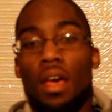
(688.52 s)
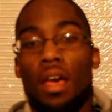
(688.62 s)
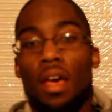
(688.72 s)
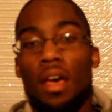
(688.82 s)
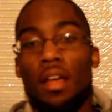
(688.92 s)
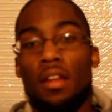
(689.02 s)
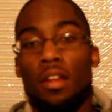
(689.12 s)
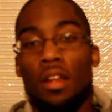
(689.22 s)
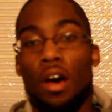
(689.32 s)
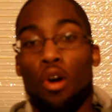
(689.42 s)

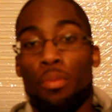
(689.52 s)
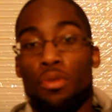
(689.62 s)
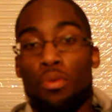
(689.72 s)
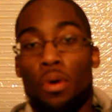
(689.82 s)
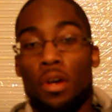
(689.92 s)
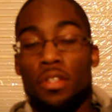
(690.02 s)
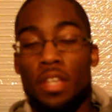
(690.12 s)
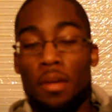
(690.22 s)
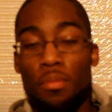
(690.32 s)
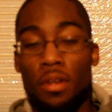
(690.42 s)
and I hope you do well your
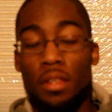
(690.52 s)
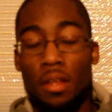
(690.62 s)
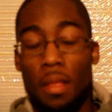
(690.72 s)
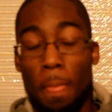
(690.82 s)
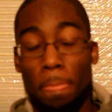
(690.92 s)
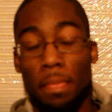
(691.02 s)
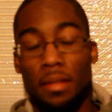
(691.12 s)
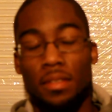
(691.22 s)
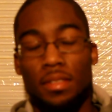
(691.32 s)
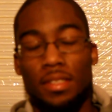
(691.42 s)
sight reading
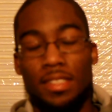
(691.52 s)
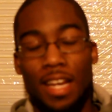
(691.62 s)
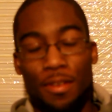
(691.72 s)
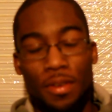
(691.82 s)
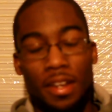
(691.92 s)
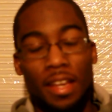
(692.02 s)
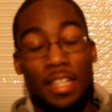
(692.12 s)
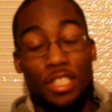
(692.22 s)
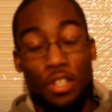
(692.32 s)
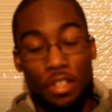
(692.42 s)

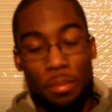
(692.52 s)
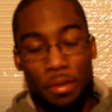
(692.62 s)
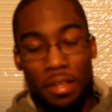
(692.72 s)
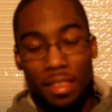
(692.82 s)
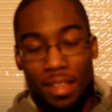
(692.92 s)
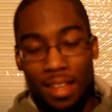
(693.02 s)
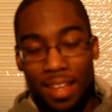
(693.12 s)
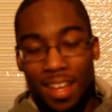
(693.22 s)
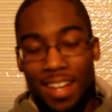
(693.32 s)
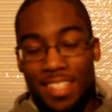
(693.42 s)
and circular breathing.
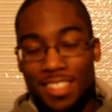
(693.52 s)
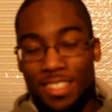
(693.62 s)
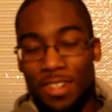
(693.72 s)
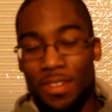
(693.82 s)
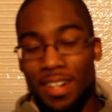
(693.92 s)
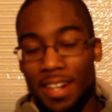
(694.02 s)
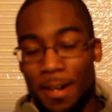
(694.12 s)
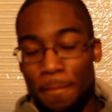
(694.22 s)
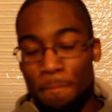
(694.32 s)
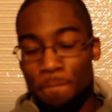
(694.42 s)

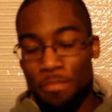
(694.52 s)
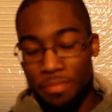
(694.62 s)
So